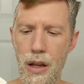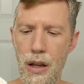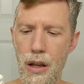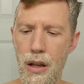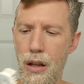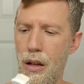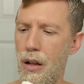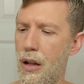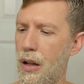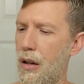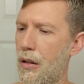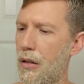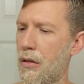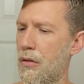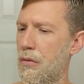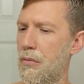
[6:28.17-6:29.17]
Now,
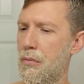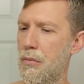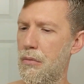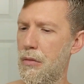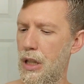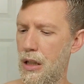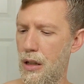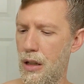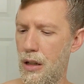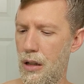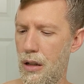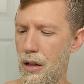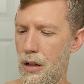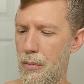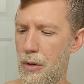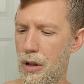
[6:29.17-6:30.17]
I didn't get any on
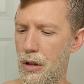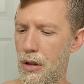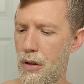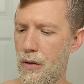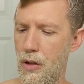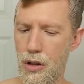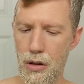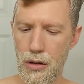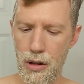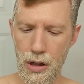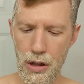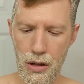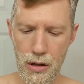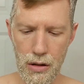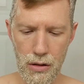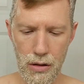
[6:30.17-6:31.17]
my gloves, hardly at all,
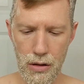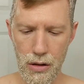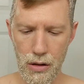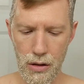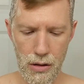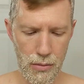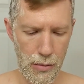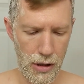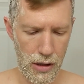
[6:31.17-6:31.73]
just a little bit.